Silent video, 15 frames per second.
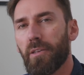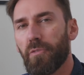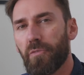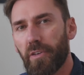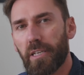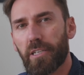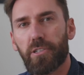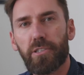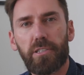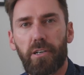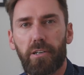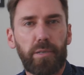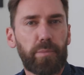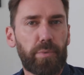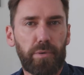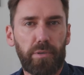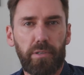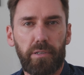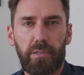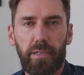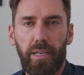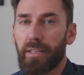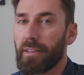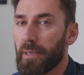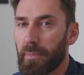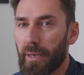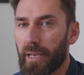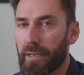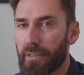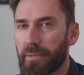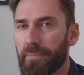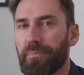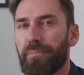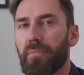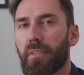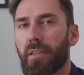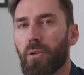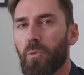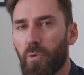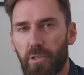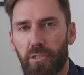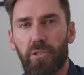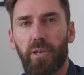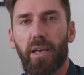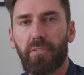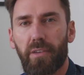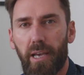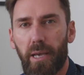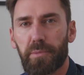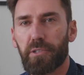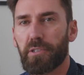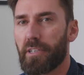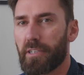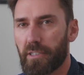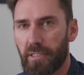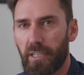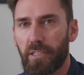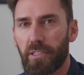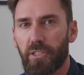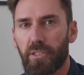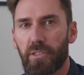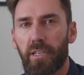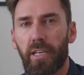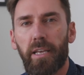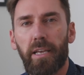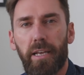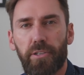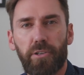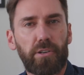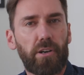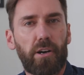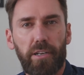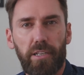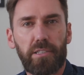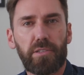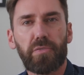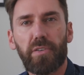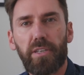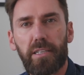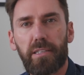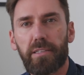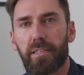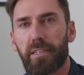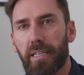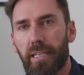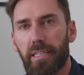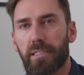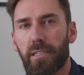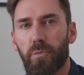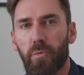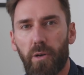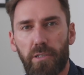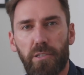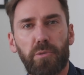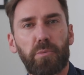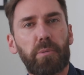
Features are important and they matter. Once you have captured their attention and your audience feel their needs and wants